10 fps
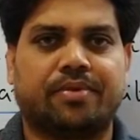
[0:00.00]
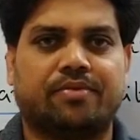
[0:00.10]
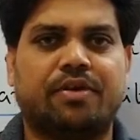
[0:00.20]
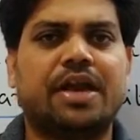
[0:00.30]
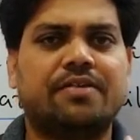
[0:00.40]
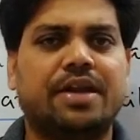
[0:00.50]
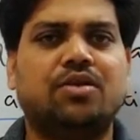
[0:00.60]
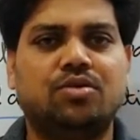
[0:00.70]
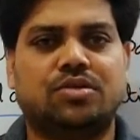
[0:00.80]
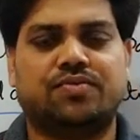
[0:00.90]
Very
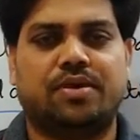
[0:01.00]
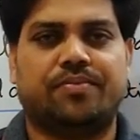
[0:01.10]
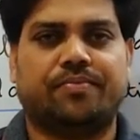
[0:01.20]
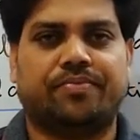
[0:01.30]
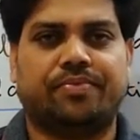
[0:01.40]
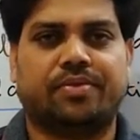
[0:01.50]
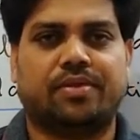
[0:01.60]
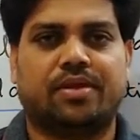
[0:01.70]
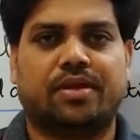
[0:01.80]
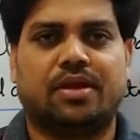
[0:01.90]
useful.
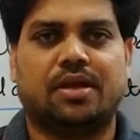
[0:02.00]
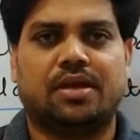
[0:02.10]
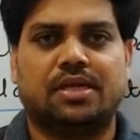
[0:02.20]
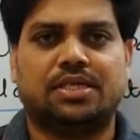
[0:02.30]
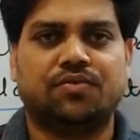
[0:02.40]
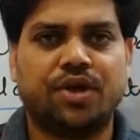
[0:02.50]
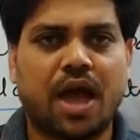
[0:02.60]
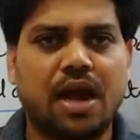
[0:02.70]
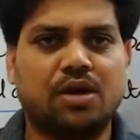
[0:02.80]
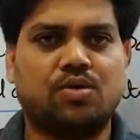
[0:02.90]
See, we
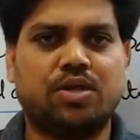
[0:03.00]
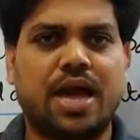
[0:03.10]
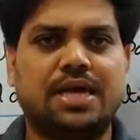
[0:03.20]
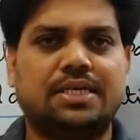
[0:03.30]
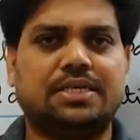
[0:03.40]
all know that